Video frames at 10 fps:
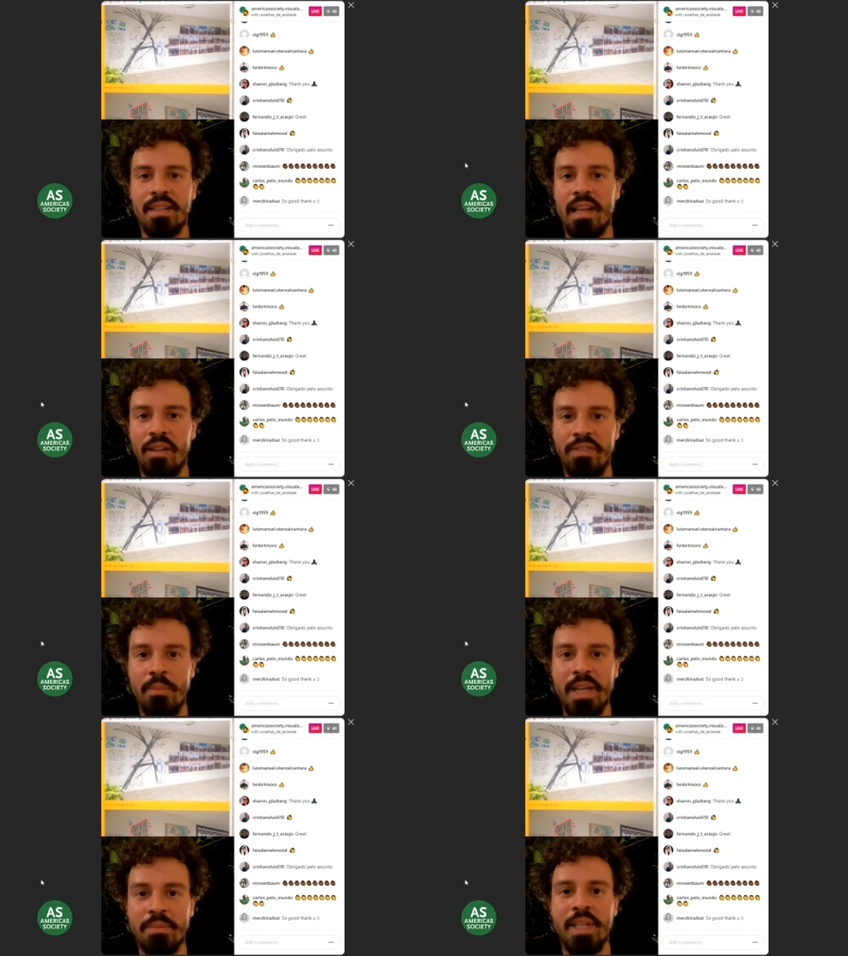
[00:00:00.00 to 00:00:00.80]
an
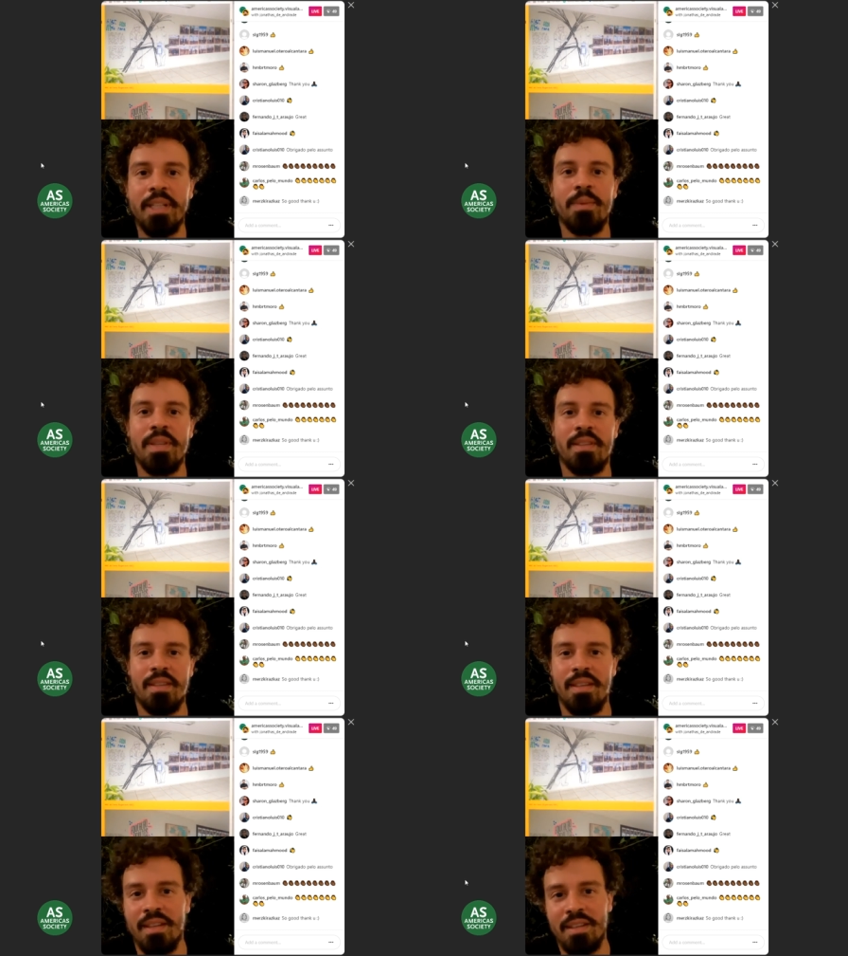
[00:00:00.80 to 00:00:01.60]
alphabet made with
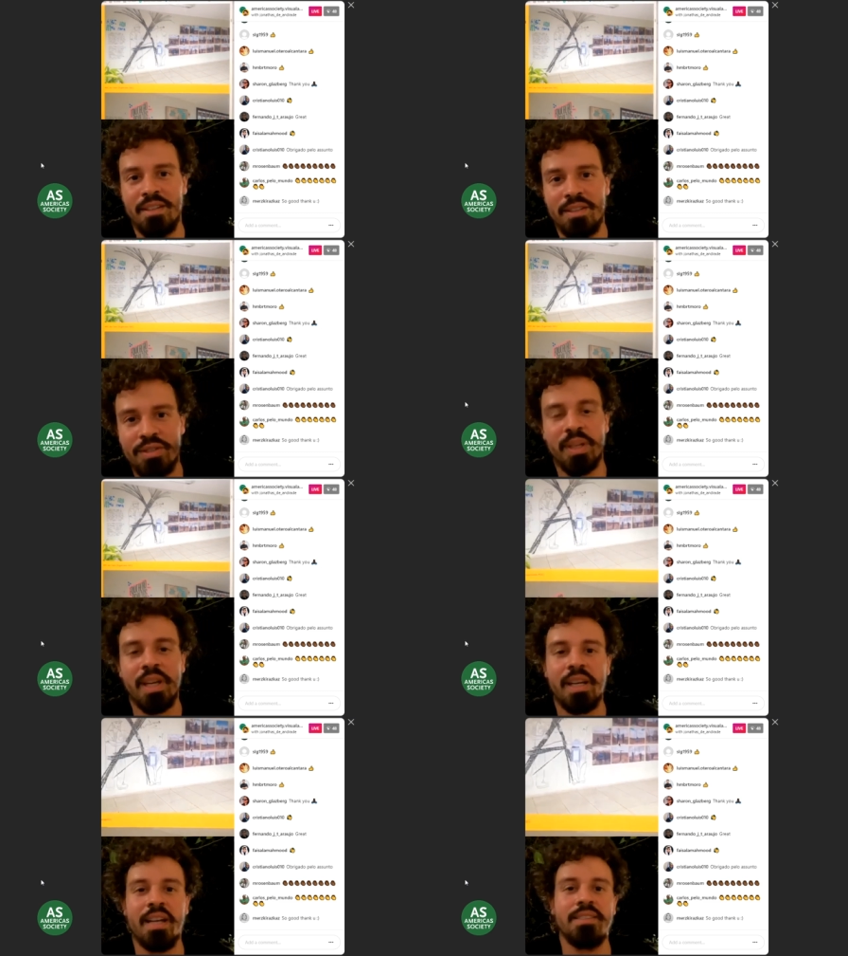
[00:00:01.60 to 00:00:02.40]

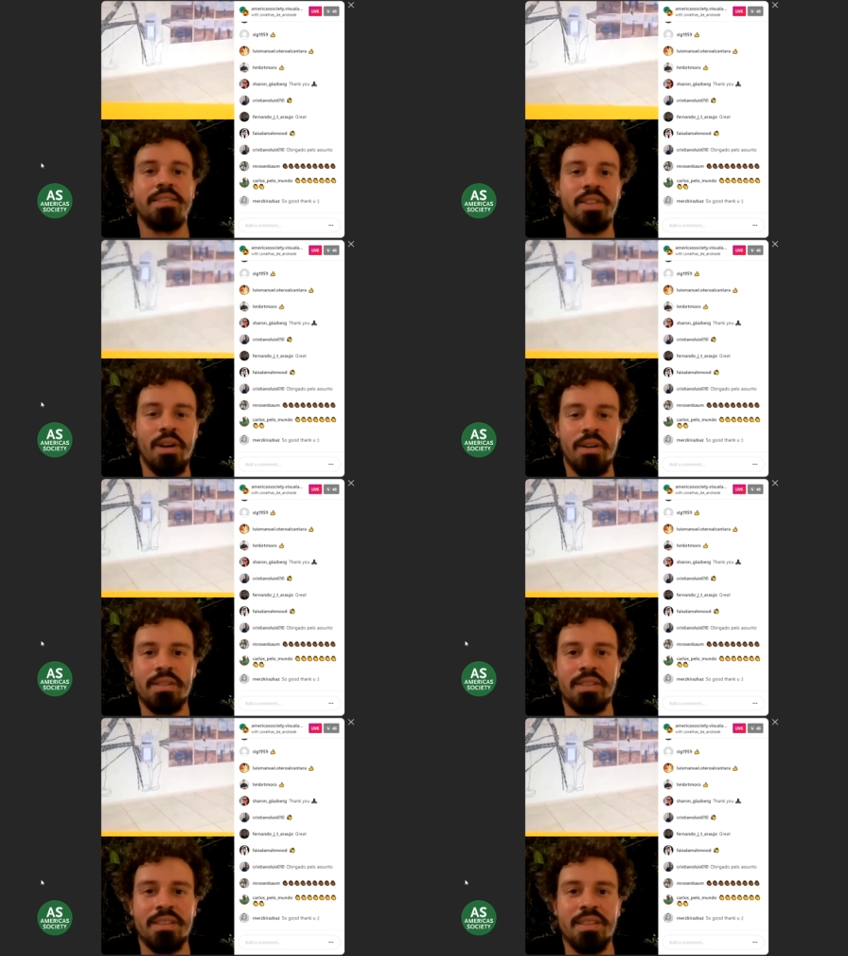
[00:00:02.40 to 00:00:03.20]
sugarcane
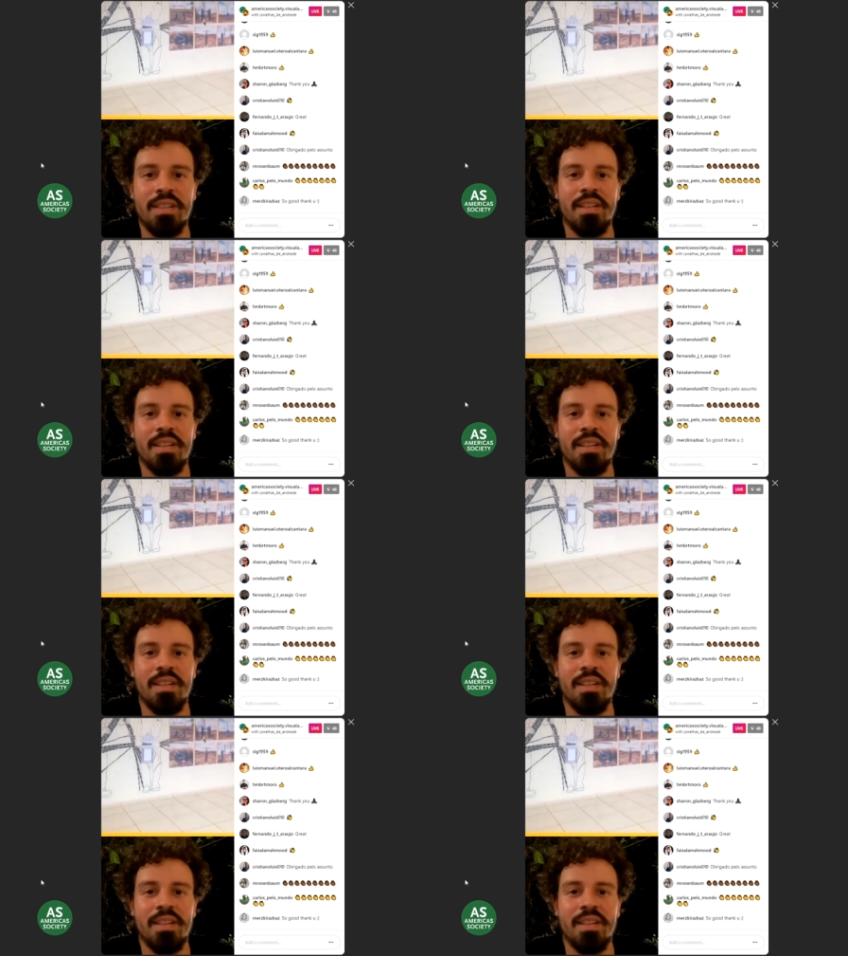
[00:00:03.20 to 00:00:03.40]
stalks.